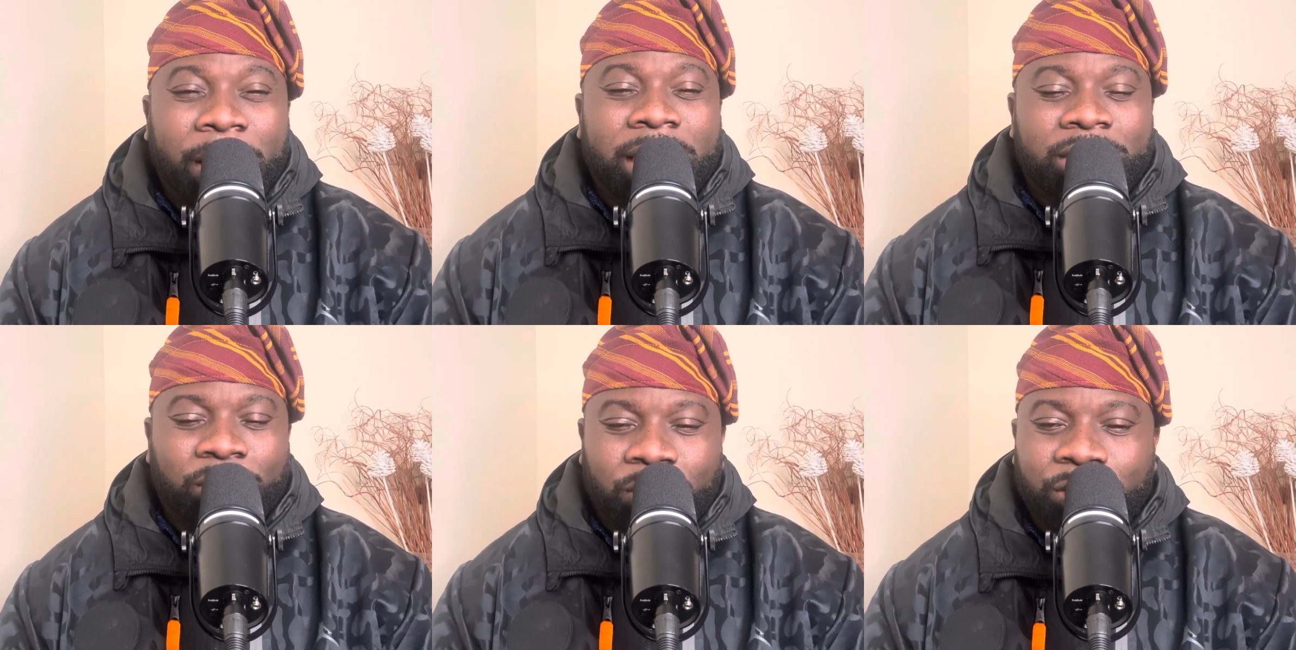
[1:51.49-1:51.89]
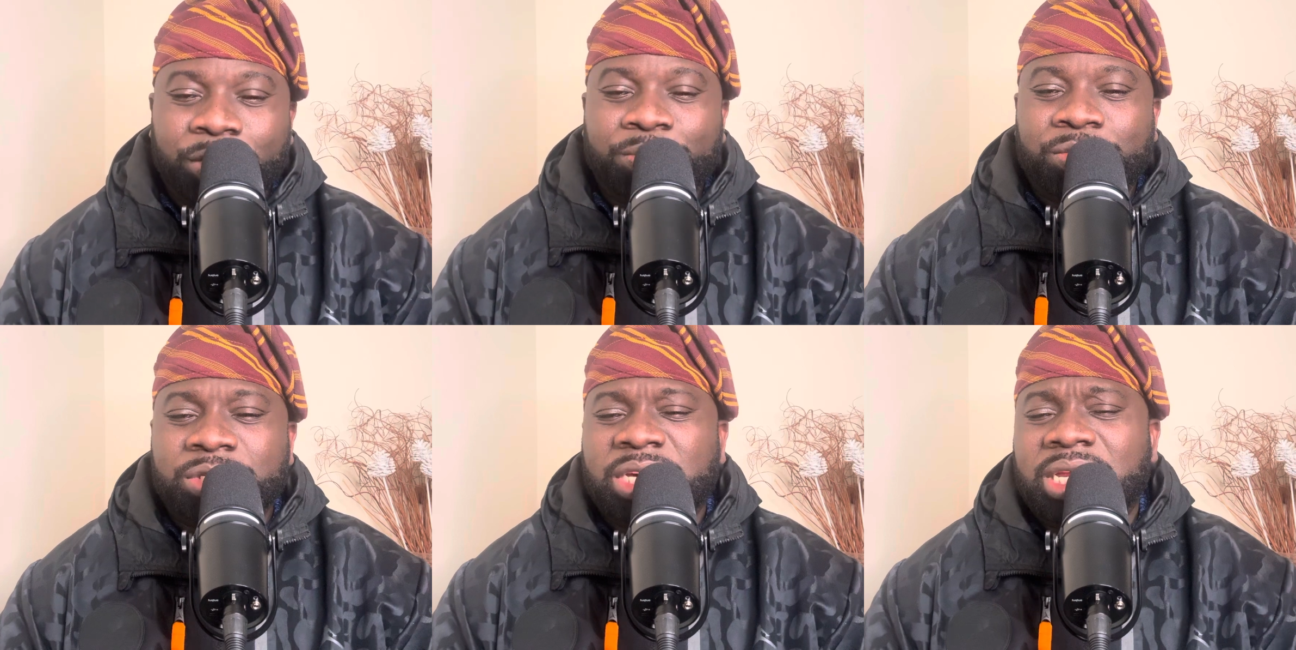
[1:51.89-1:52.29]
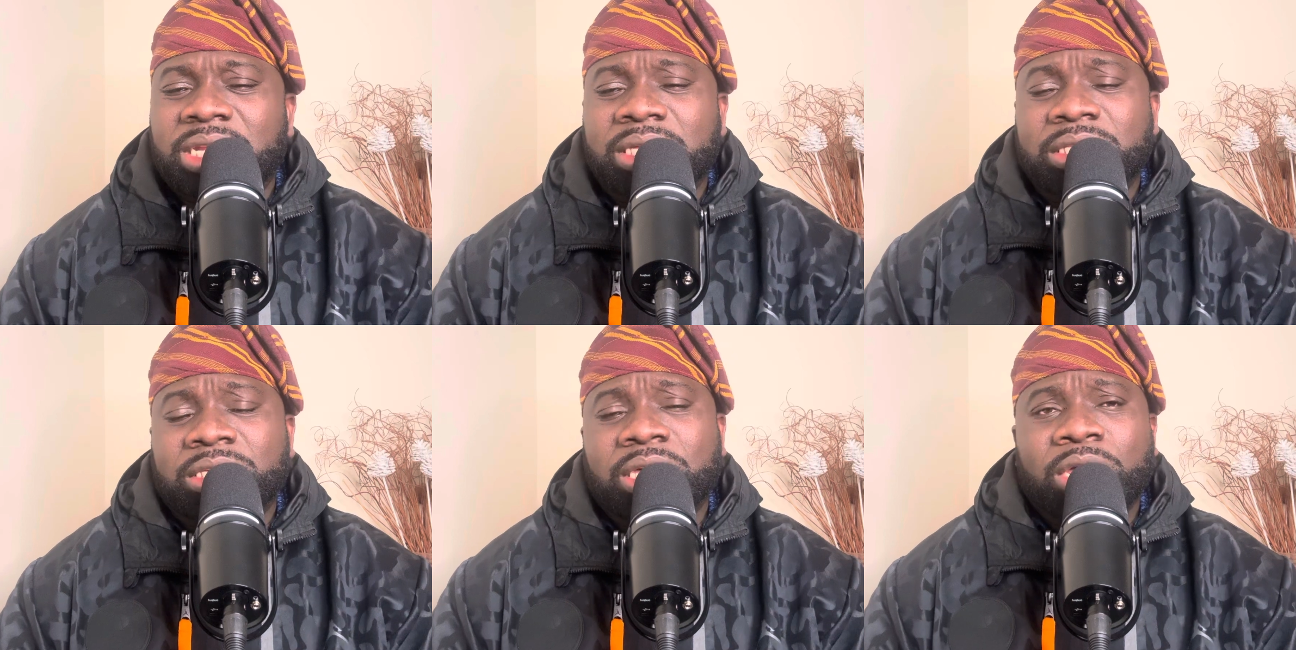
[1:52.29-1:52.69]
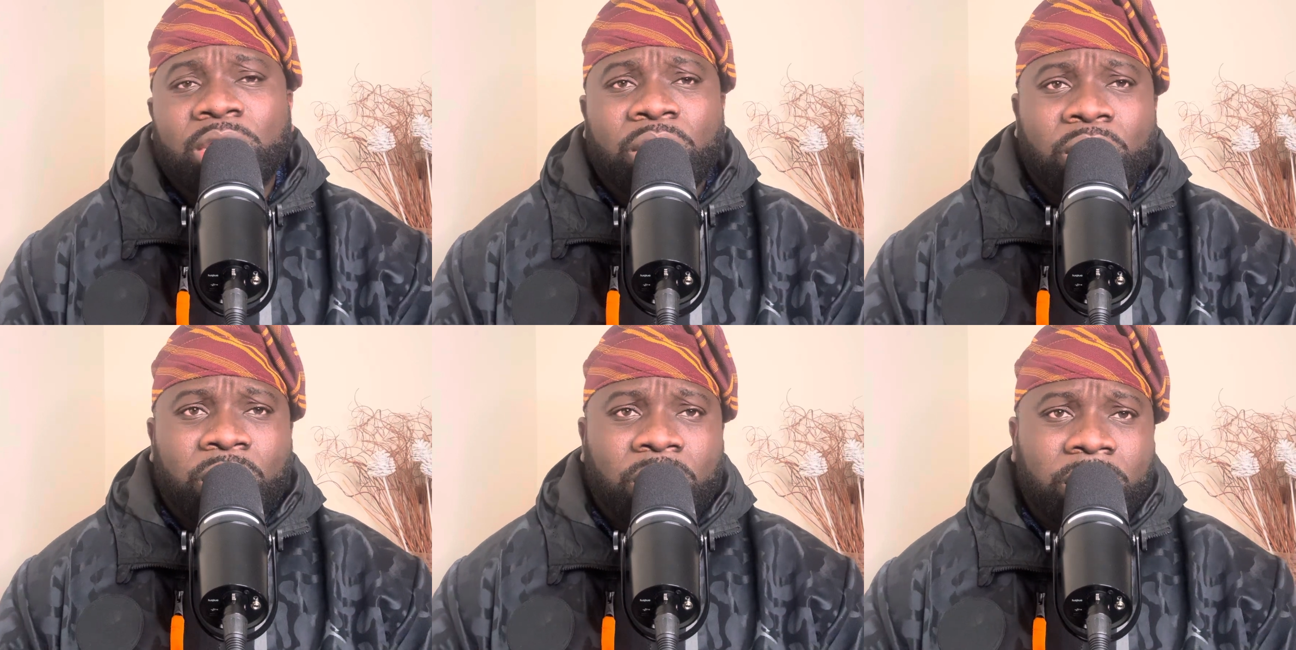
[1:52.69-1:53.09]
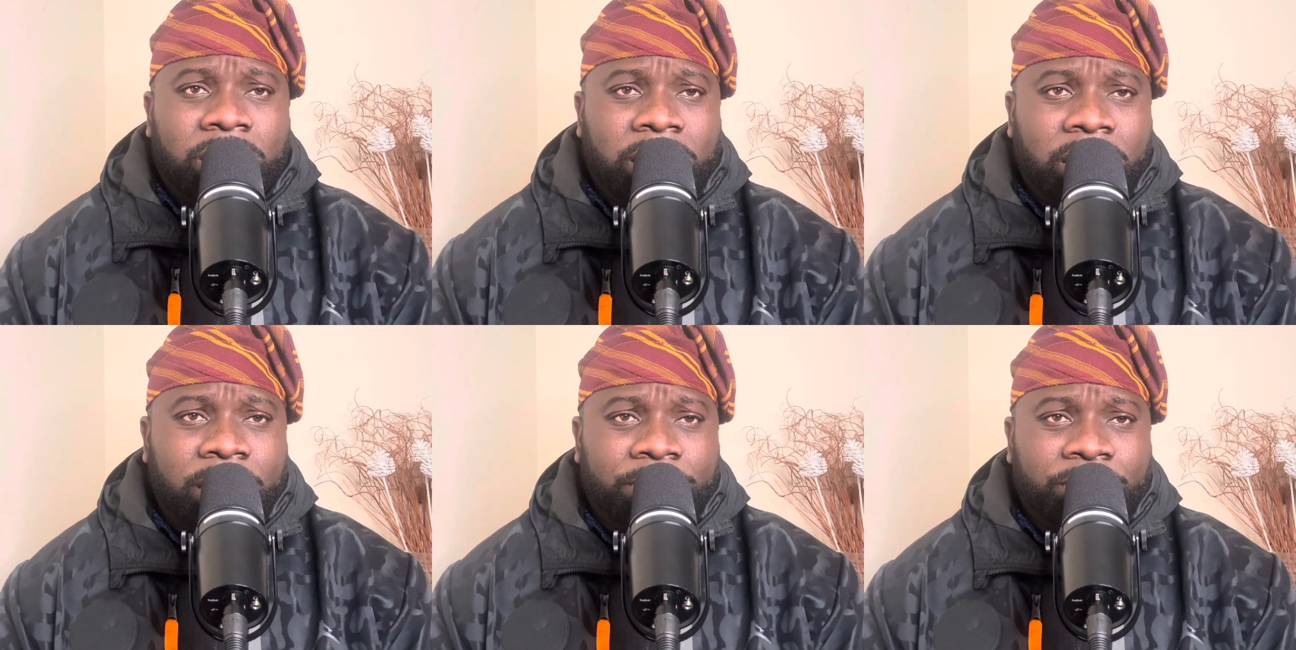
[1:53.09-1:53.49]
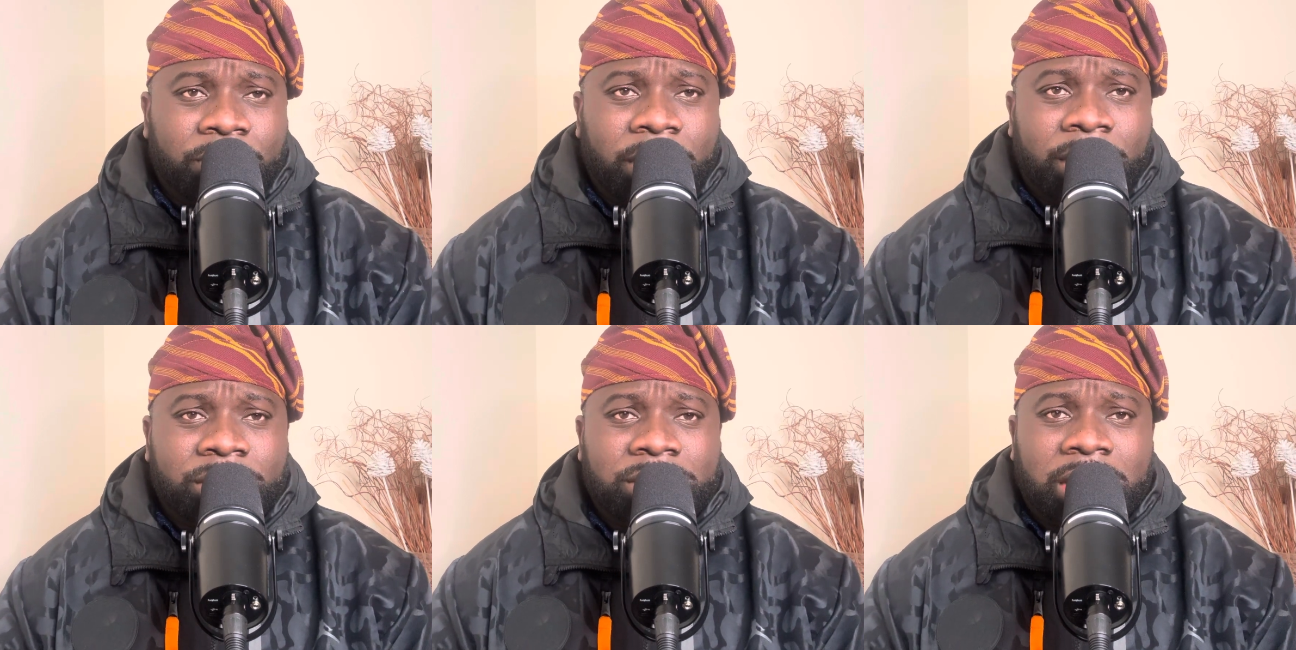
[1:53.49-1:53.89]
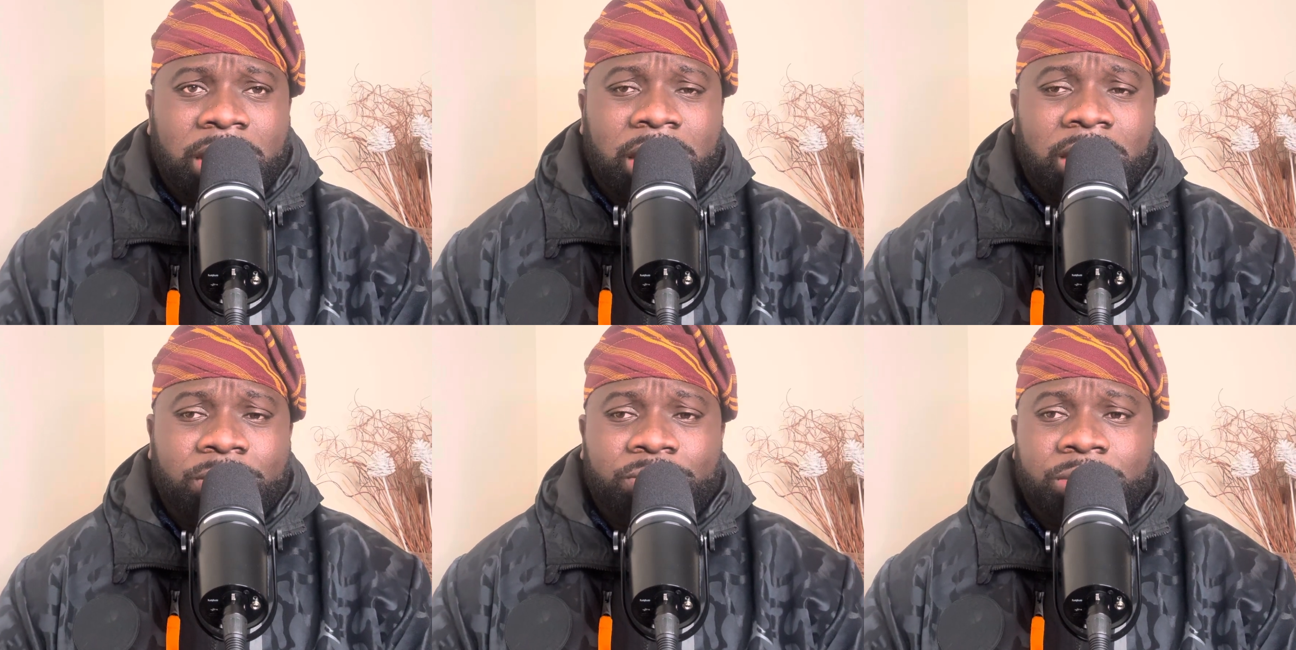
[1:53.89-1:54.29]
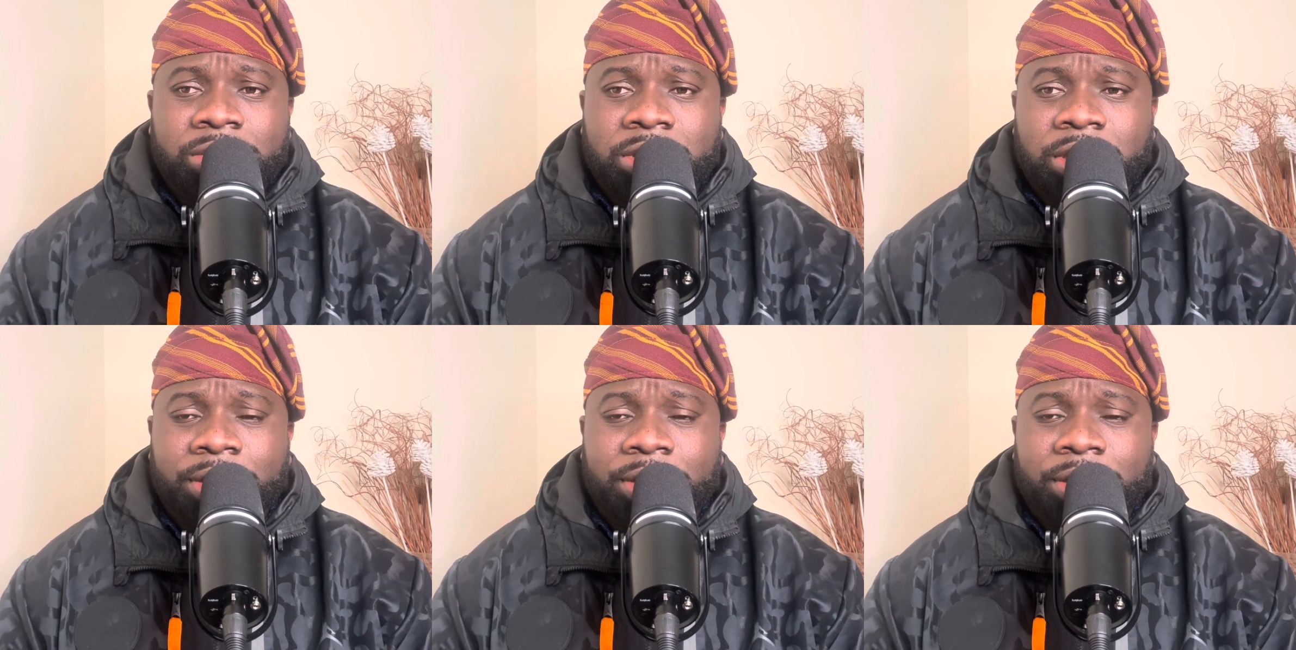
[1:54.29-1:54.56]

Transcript: horrible challenge on Bukayo Saka, which